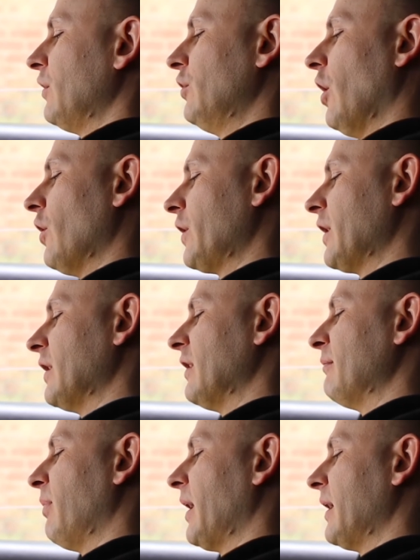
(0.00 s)
darken
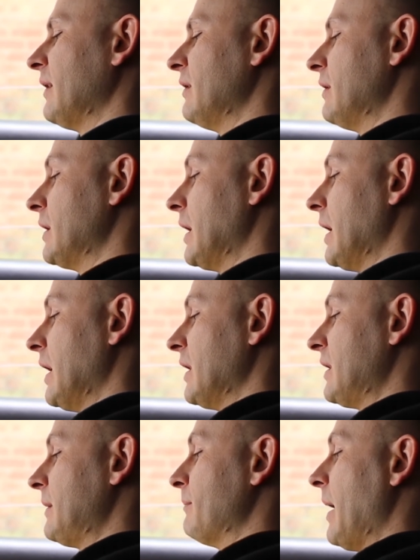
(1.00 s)
and blaze,
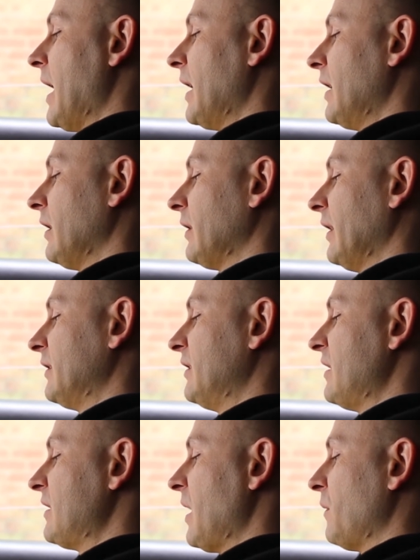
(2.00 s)
smile at
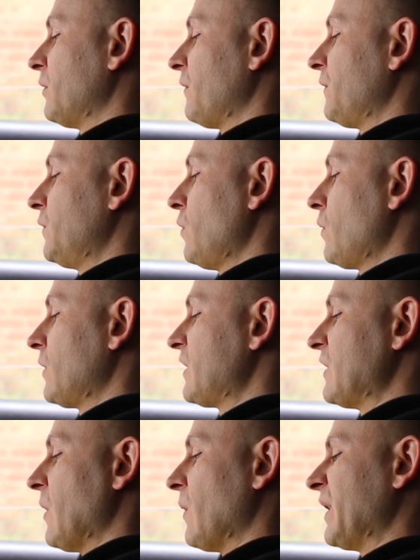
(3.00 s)
the sound of Took
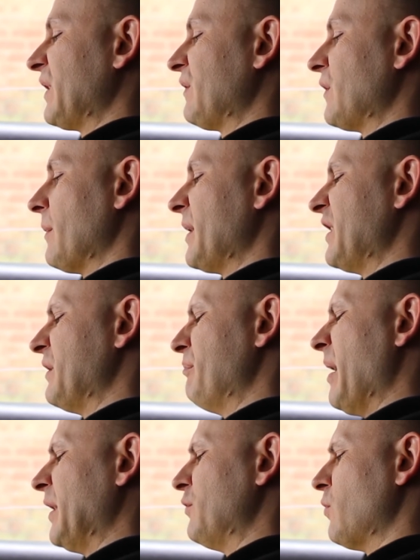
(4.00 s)
snoring from his
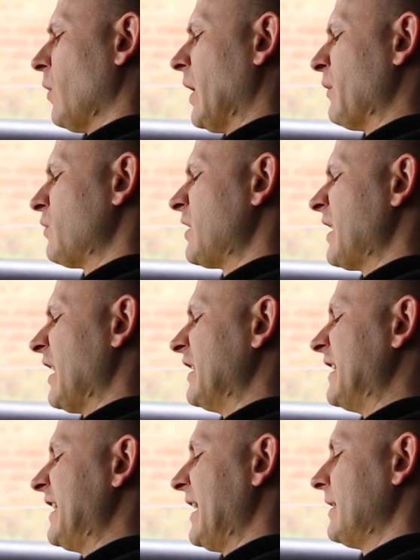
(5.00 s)
bedroll
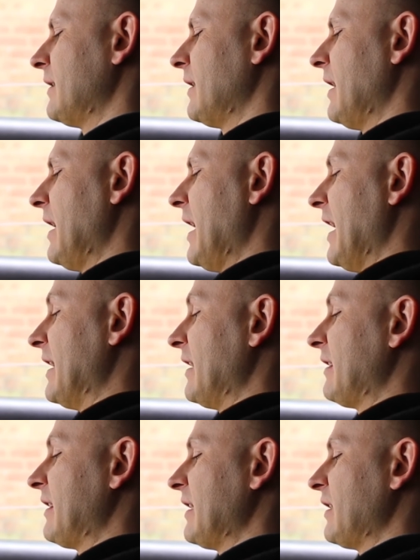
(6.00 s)
outside the tent, and
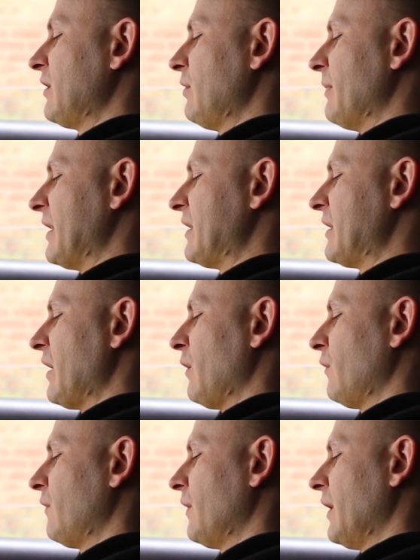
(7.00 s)
I think to
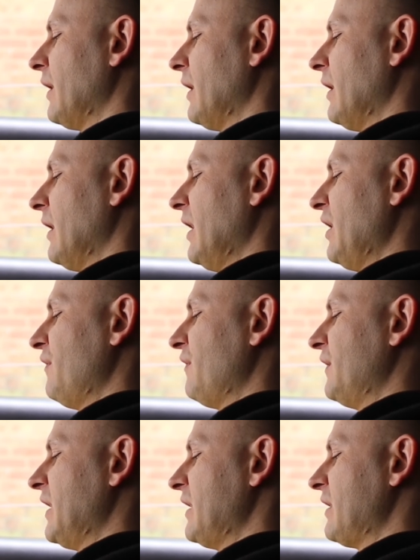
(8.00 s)
myself,
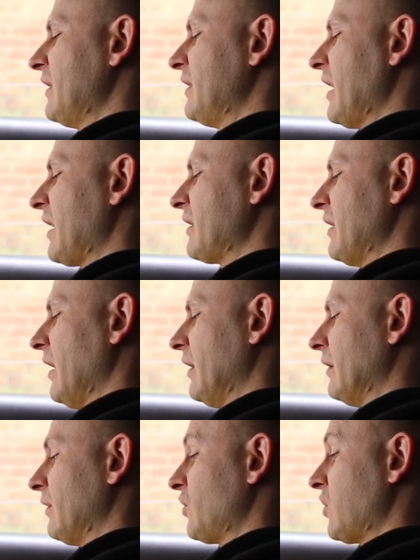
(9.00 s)
if this is
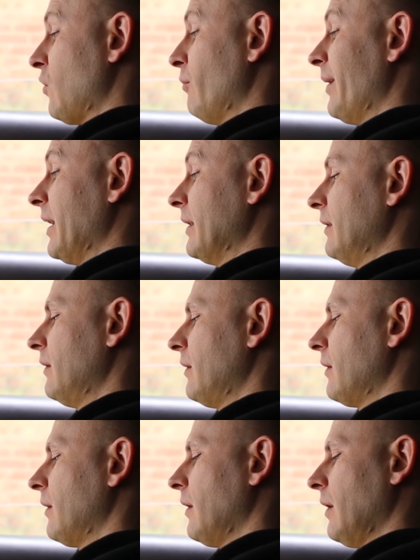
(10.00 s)
exile, so be
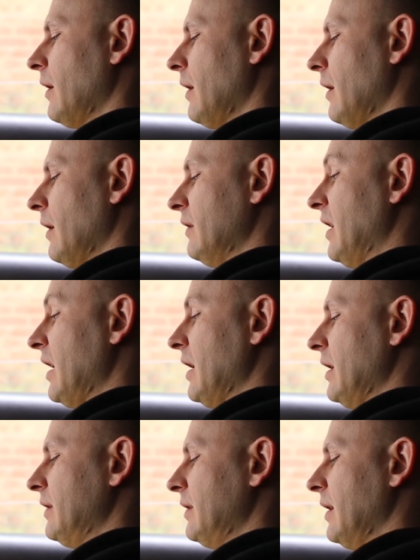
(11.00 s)
it. Day
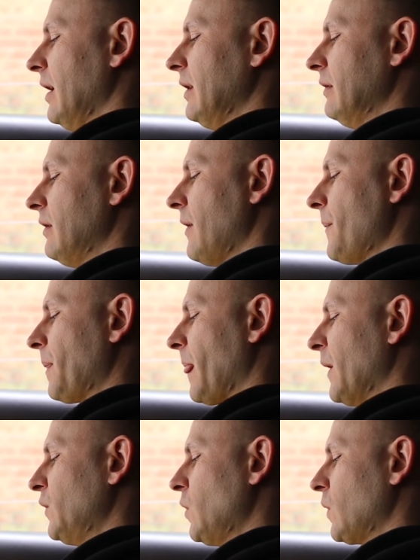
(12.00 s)
88.
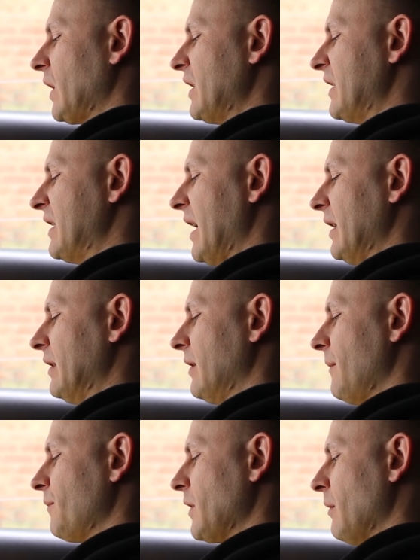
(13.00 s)
Took is dead,
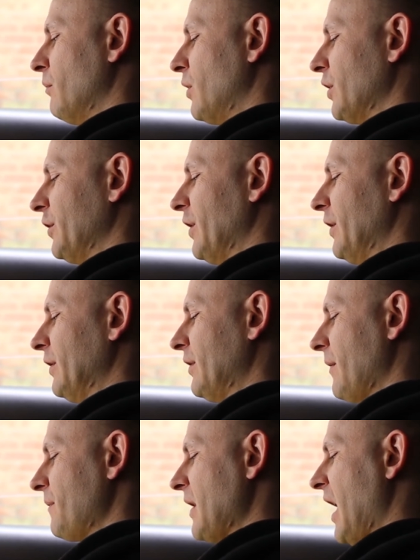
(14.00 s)
murdered.
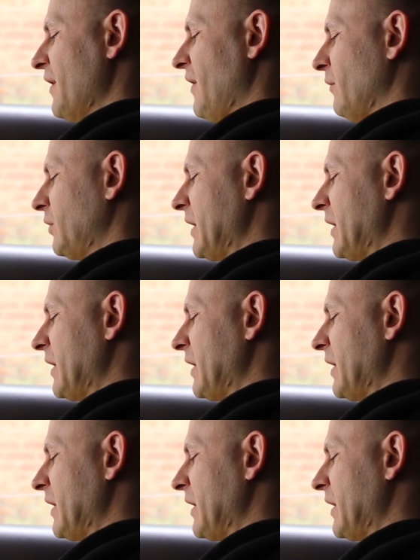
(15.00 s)
I found